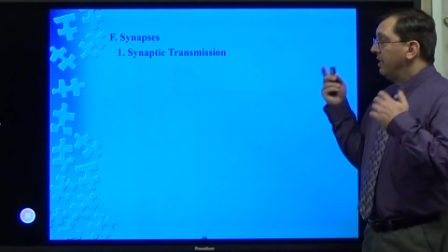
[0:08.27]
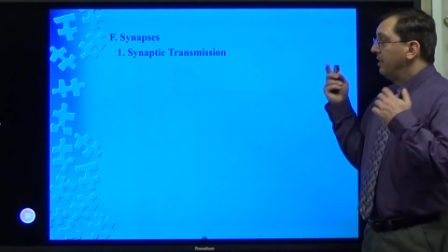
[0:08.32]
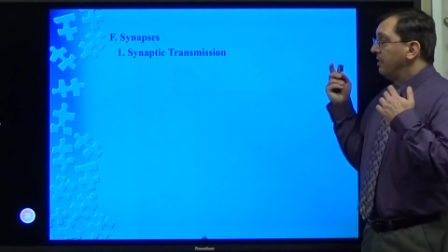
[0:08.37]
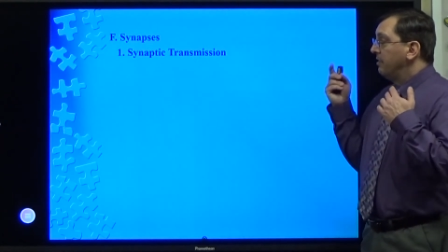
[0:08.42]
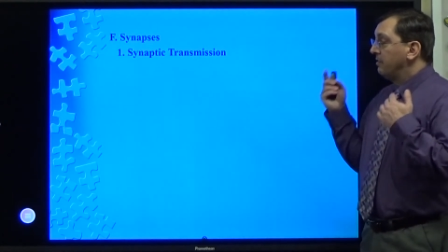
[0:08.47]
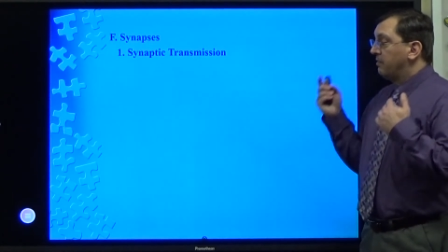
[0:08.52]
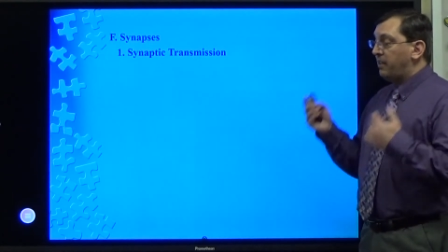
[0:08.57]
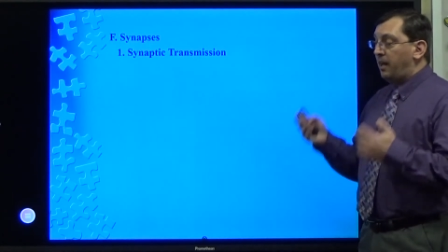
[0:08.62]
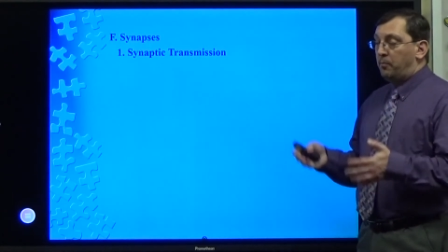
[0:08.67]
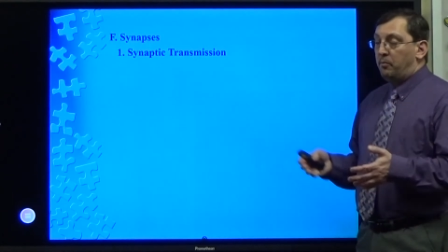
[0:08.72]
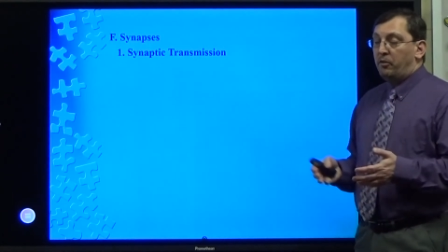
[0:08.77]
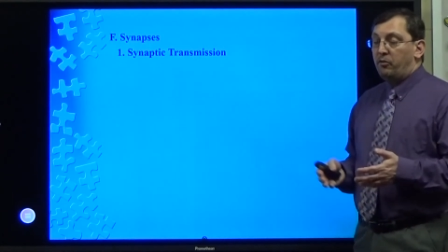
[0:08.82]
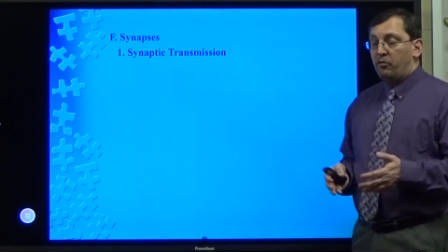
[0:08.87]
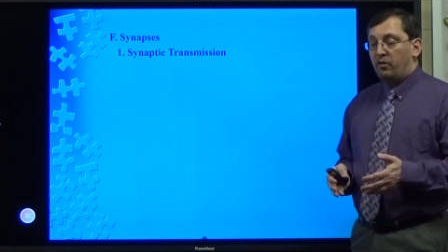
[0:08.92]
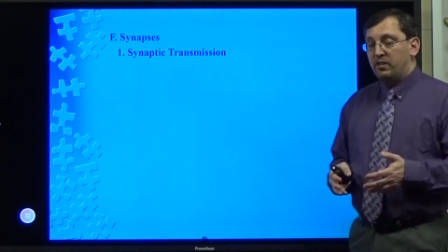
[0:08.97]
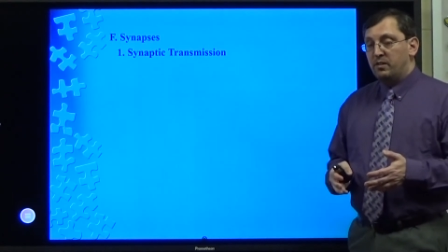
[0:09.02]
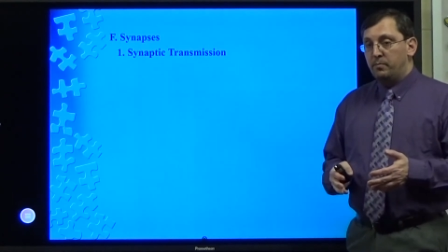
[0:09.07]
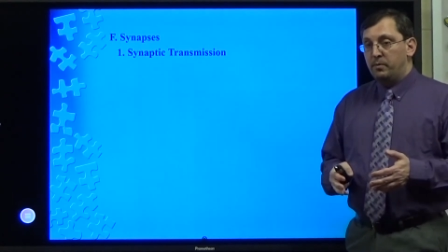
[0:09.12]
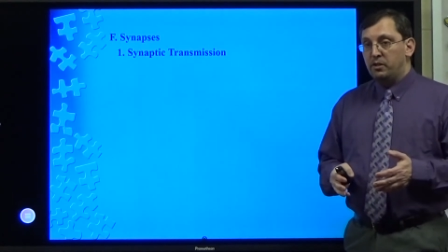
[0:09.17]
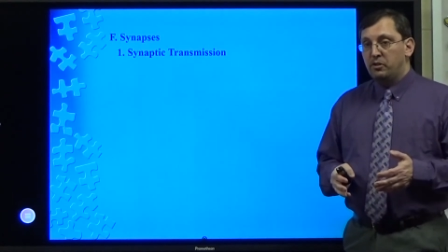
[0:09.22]
Synaptic
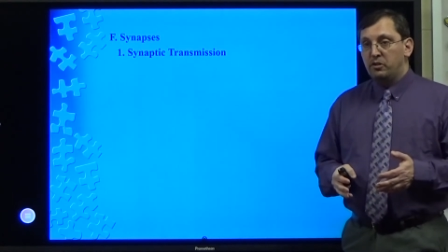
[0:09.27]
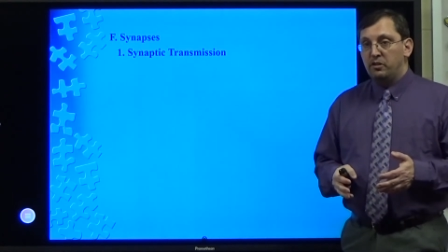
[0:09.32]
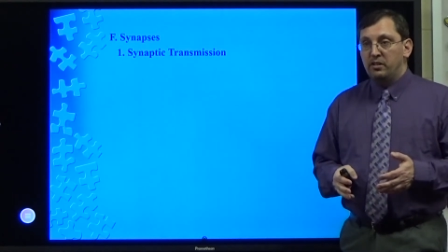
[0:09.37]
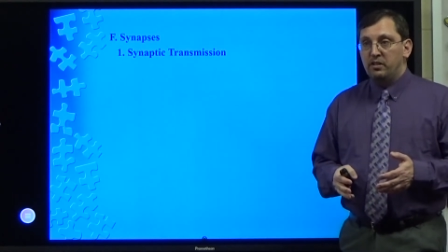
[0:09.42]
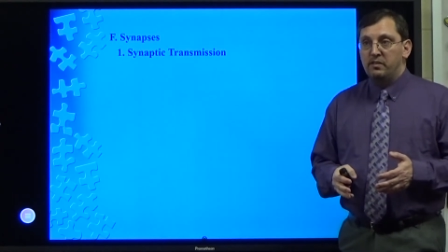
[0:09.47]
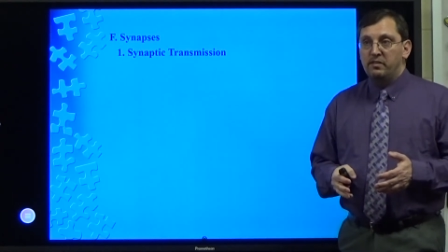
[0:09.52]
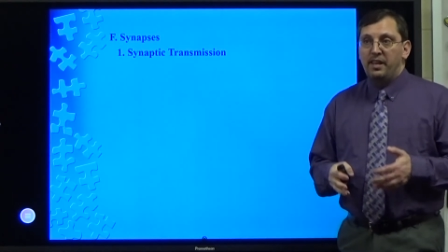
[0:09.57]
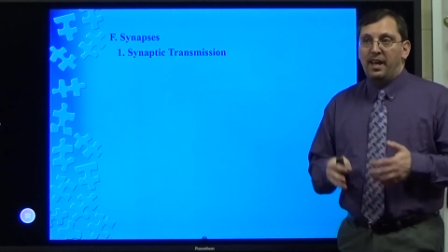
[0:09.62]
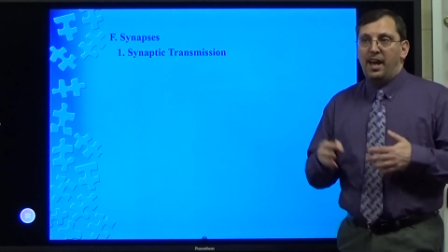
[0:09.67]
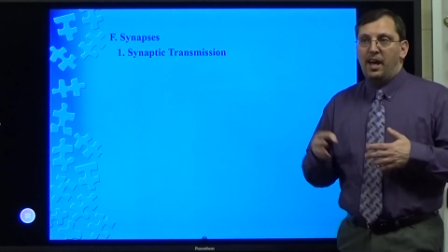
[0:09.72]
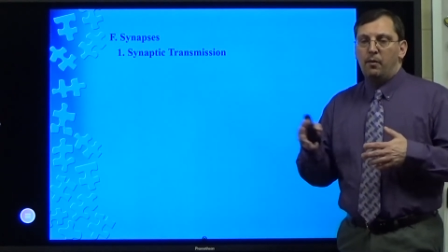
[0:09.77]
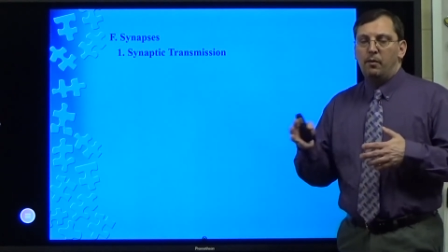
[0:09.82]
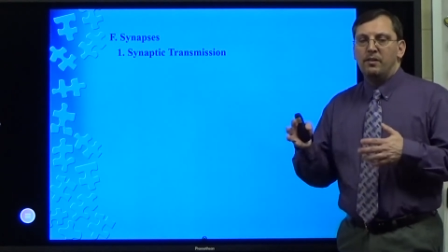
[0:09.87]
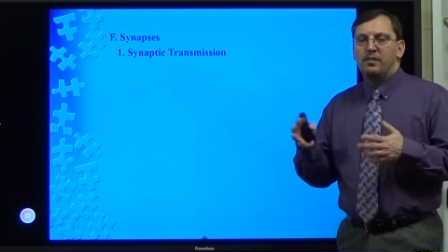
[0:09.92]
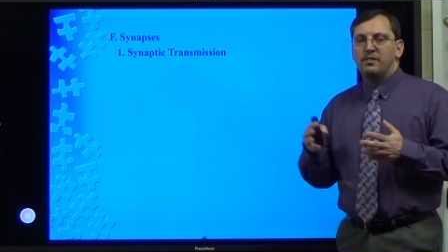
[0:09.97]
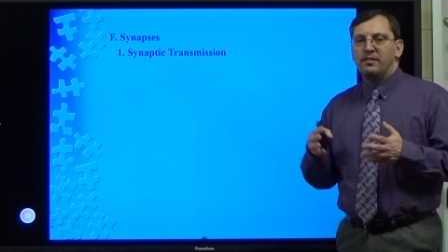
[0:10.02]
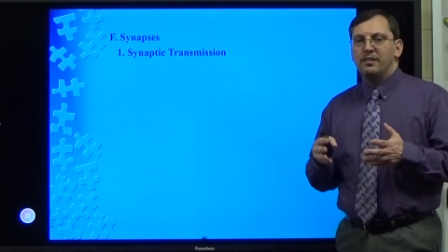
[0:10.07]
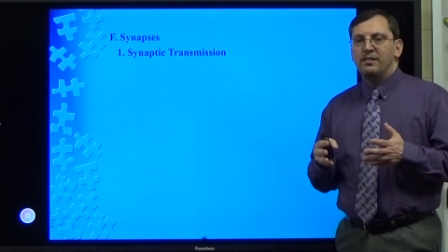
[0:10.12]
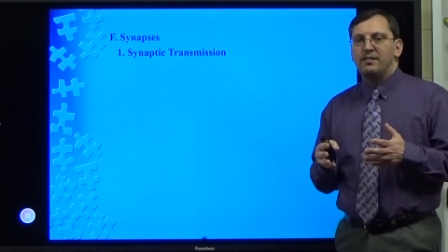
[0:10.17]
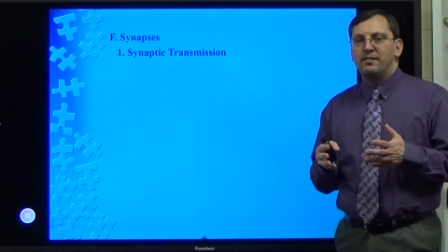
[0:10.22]
transmission is how do I
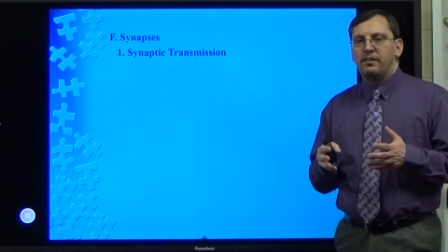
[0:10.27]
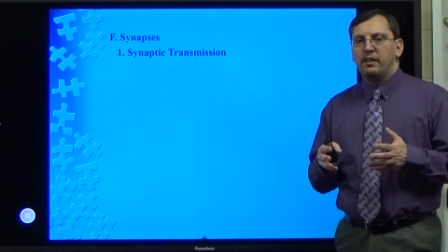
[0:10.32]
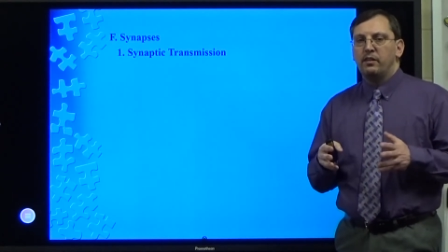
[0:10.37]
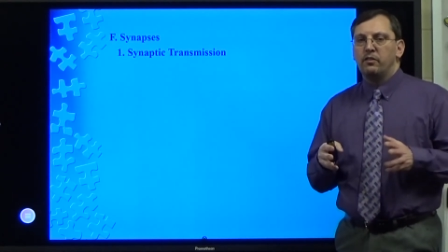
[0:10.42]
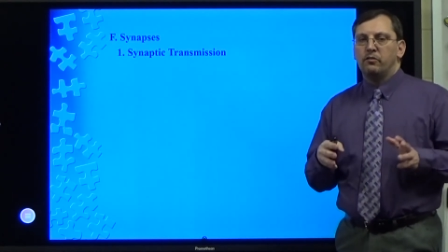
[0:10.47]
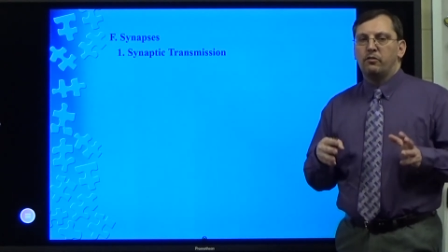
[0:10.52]
send signals